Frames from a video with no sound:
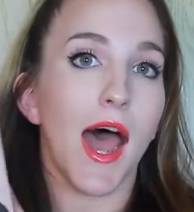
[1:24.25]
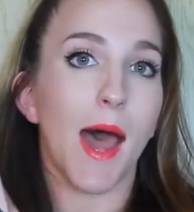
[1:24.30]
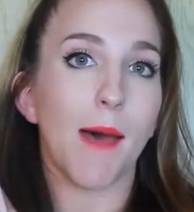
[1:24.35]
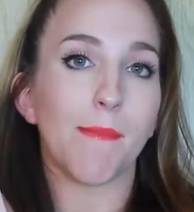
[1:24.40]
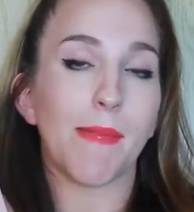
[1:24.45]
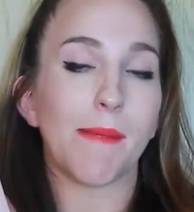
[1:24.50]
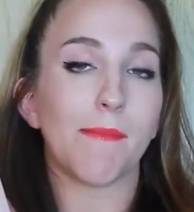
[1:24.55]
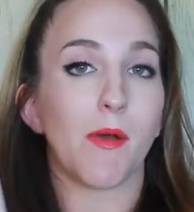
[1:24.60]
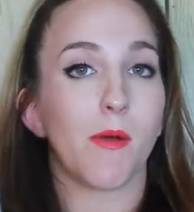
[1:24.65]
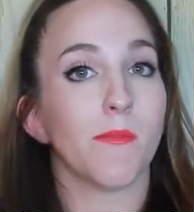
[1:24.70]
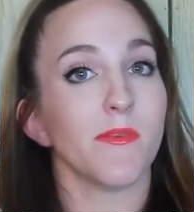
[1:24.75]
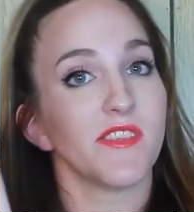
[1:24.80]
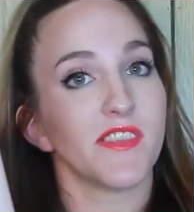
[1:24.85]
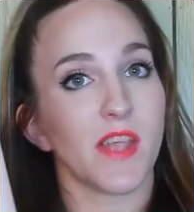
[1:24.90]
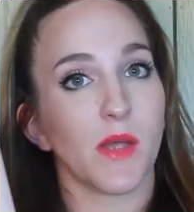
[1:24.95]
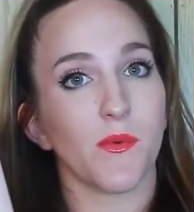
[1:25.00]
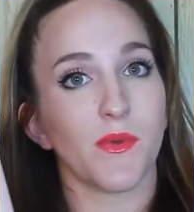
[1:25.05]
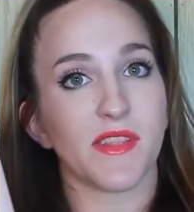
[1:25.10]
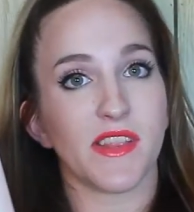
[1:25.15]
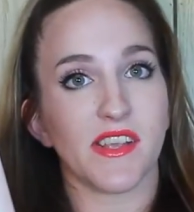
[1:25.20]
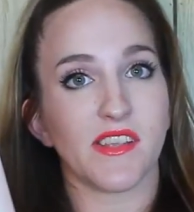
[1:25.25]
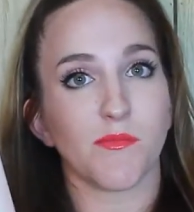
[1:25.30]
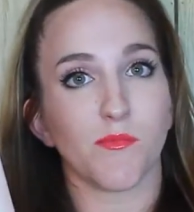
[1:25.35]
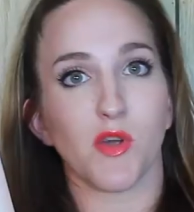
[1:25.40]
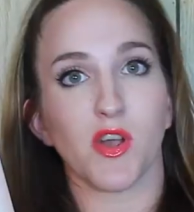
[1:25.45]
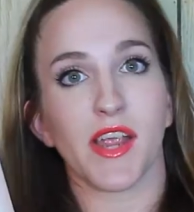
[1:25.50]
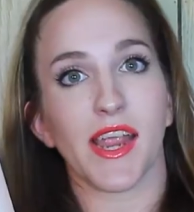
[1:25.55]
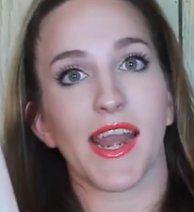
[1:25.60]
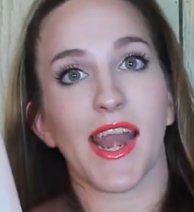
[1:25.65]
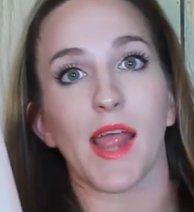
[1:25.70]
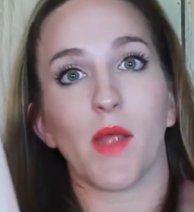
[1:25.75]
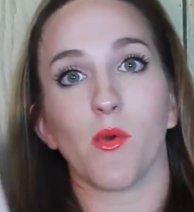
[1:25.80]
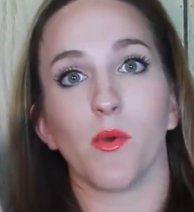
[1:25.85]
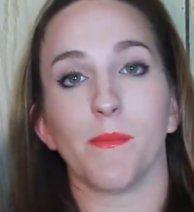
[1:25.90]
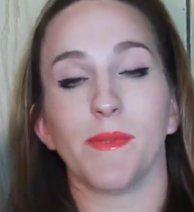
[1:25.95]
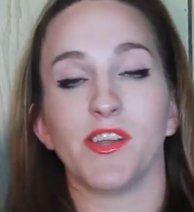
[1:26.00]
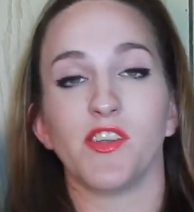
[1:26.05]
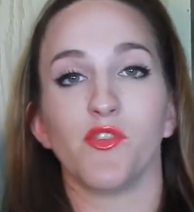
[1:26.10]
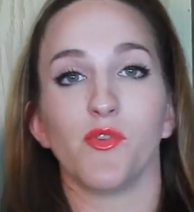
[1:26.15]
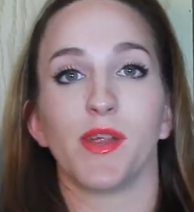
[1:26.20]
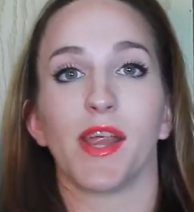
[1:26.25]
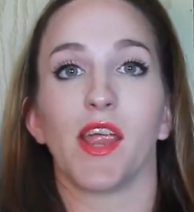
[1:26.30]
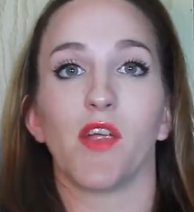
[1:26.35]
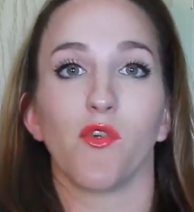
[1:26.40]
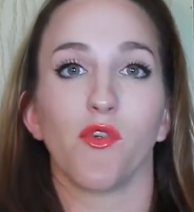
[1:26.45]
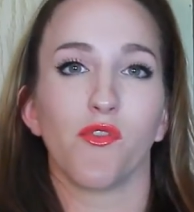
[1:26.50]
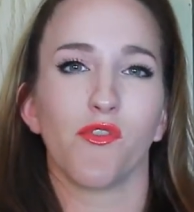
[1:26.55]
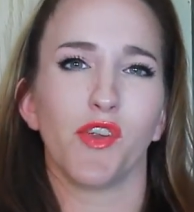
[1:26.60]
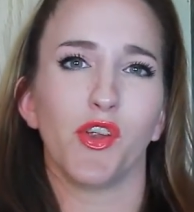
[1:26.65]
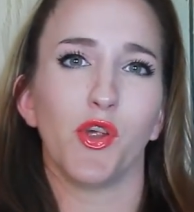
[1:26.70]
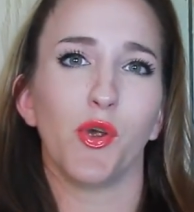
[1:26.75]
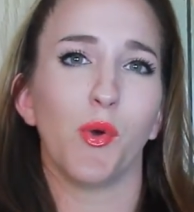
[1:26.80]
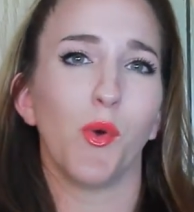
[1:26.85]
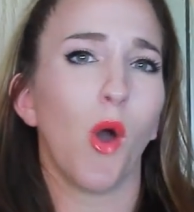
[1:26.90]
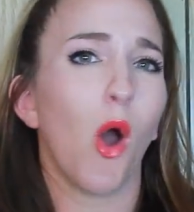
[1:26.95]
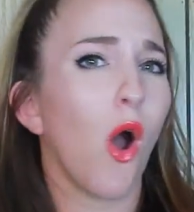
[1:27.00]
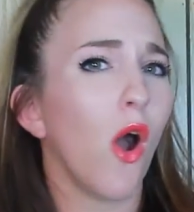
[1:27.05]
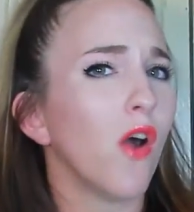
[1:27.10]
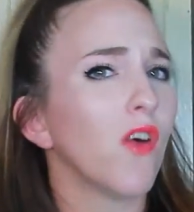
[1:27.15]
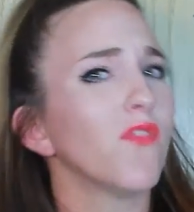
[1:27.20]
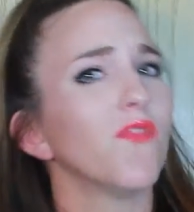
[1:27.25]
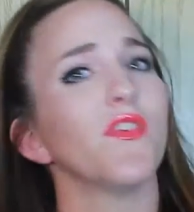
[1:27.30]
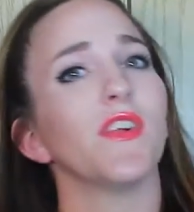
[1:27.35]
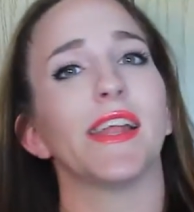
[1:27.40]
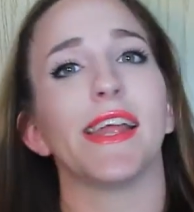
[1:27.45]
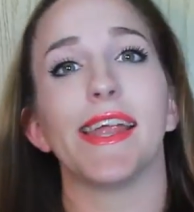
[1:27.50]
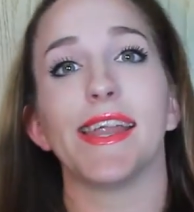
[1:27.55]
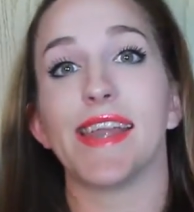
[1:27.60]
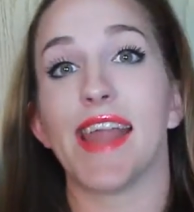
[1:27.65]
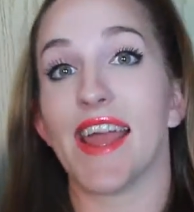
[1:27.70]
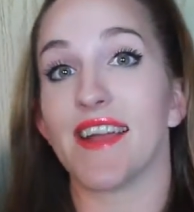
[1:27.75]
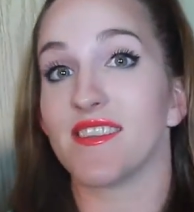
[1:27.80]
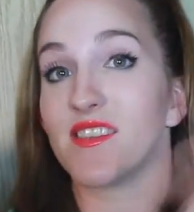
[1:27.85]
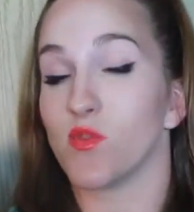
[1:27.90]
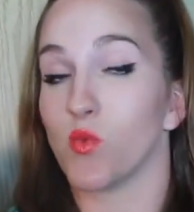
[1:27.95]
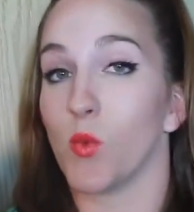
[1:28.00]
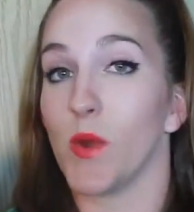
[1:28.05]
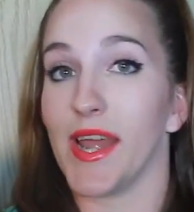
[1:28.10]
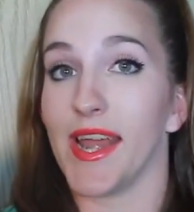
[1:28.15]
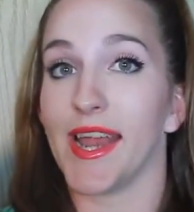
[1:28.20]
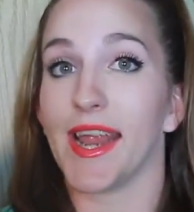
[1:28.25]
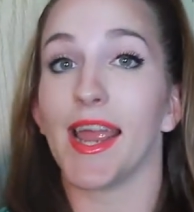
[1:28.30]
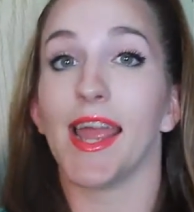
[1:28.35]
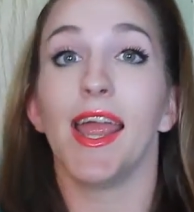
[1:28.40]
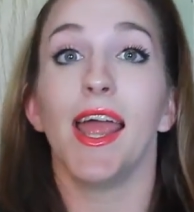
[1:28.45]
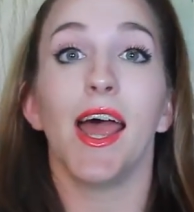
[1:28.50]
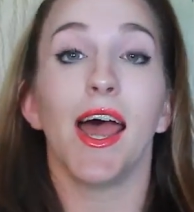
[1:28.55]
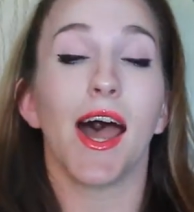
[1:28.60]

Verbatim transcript: I'm almost done with this book and I will be doing a review hopefully next week.